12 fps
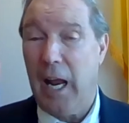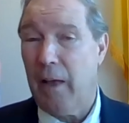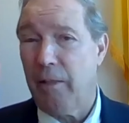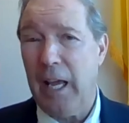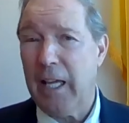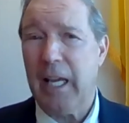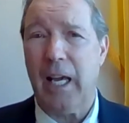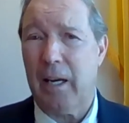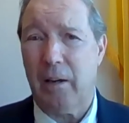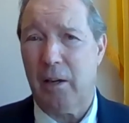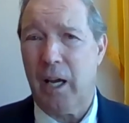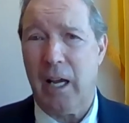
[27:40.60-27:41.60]
and they
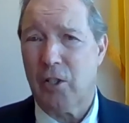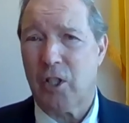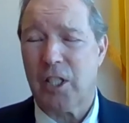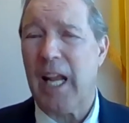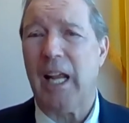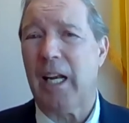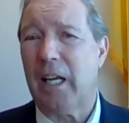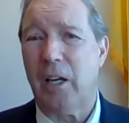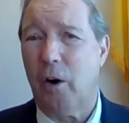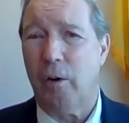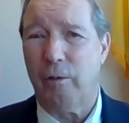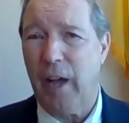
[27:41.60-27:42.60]
get a standing
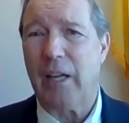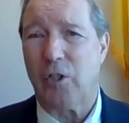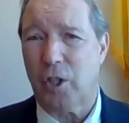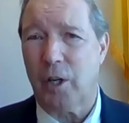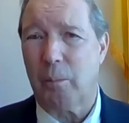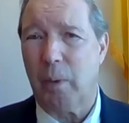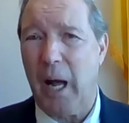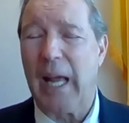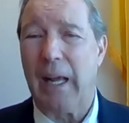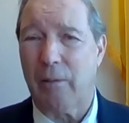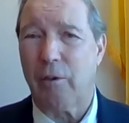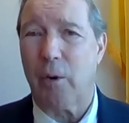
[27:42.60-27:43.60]
ovation
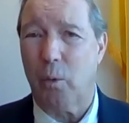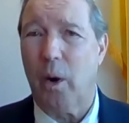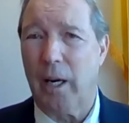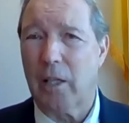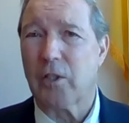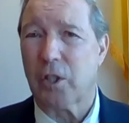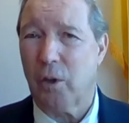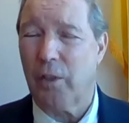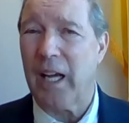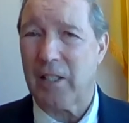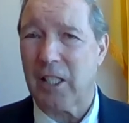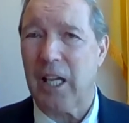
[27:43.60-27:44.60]
by everyone. And so
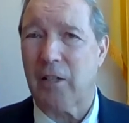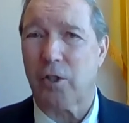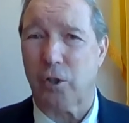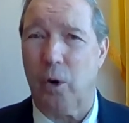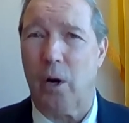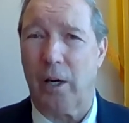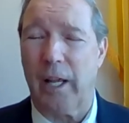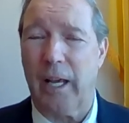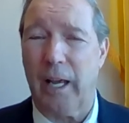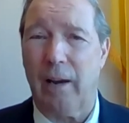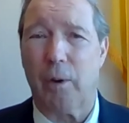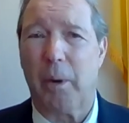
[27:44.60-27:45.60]
that's how
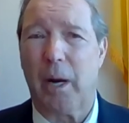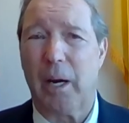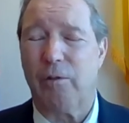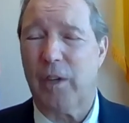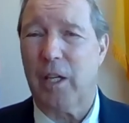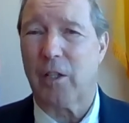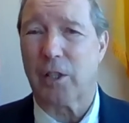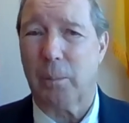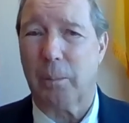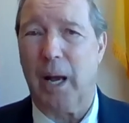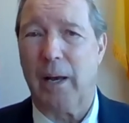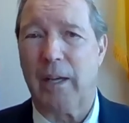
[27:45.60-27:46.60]
strongly everybody feels
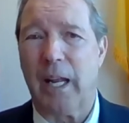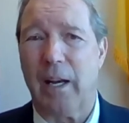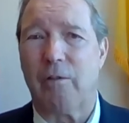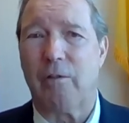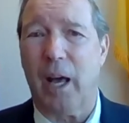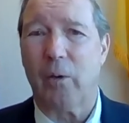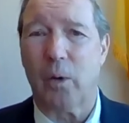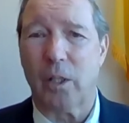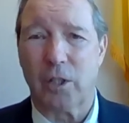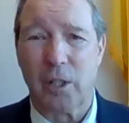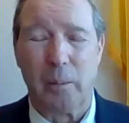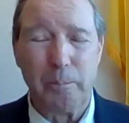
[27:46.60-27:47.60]
about Native
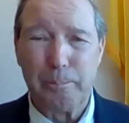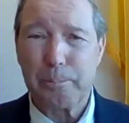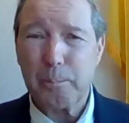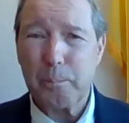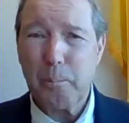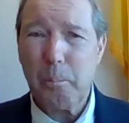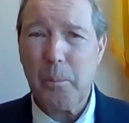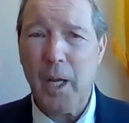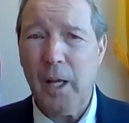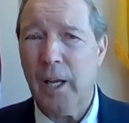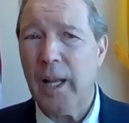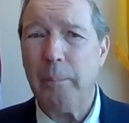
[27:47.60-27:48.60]
veterans.
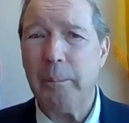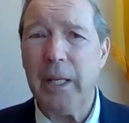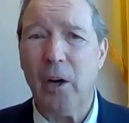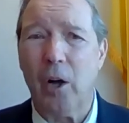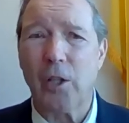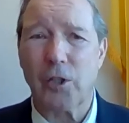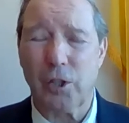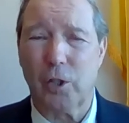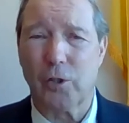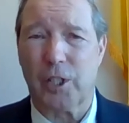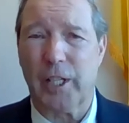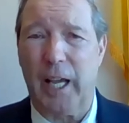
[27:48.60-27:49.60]
Let me also
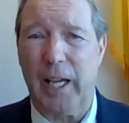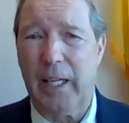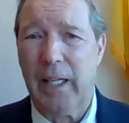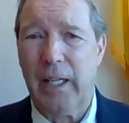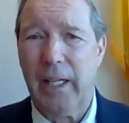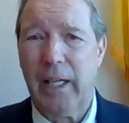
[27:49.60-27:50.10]
say